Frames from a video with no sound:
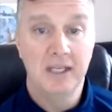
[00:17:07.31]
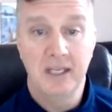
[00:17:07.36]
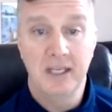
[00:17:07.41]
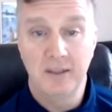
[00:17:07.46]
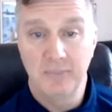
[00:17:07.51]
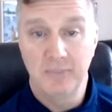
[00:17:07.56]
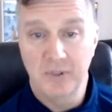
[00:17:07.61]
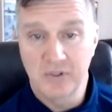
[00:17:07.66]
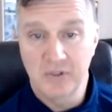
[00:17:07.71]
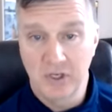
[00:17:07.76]

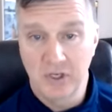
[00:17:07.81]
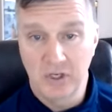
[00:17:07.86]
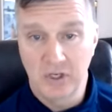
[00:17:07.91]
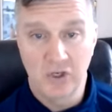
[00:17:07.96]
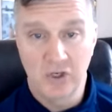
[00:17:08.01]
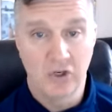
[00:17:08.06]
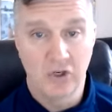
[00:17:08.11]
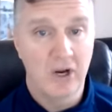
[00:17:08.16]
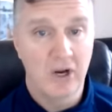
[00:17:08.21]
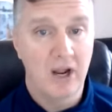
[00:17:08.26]
keep it
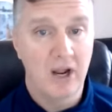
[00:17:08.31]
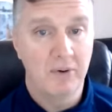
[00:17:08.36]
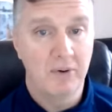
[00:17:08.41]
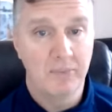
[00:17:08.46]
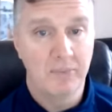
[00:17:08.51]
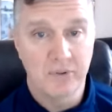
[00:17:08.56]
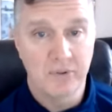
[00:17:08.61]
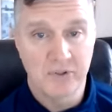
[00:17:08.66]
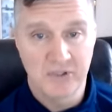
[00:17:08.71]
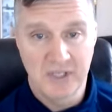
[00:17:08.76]
secure, how we
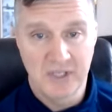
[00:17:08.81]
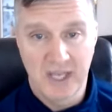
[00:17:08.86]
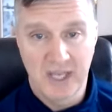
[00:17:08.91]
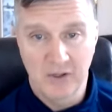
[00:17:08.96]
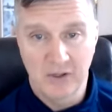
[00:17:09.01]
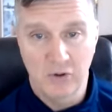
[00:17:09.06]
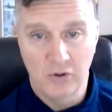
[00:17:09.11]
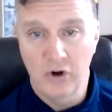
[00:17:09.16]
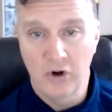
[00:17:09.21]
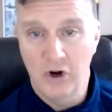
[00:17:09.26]

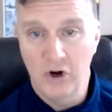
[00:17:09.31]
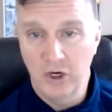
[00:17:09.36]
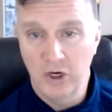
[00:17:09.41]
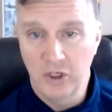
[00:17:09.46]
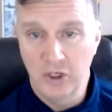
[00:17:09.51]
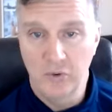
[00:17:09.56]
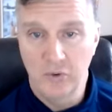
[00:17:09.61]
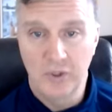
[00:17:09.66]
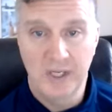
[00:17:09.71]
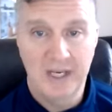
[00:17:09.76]
present or
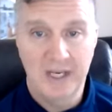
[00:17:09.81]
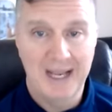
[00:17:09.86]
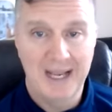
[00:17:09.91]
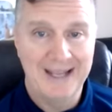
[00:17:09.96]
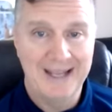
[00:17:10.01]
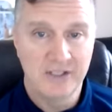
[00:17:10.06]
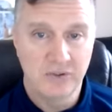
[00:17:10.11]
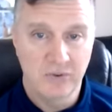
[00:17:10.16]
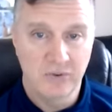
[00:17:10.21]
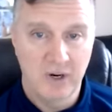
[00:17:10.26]
argue it
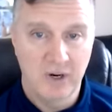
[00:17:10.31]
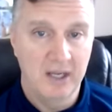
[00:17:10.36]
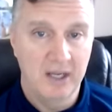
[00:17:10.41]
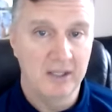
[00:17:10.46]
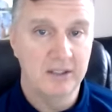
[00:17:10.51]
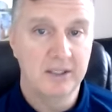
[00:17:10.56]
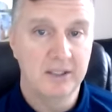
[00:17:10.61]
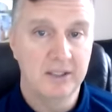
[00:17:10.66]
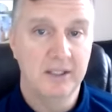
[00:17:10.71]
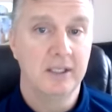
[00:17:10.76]
at trial.